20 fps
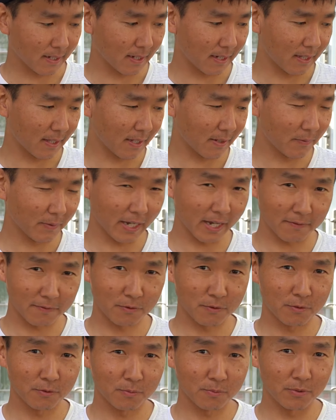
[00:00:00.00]
I think we have
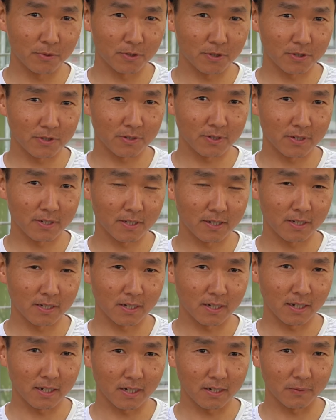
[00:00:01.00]
two boards
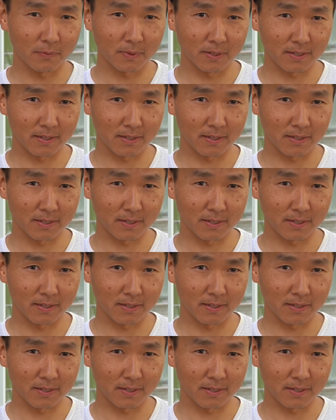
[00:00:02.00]
uh,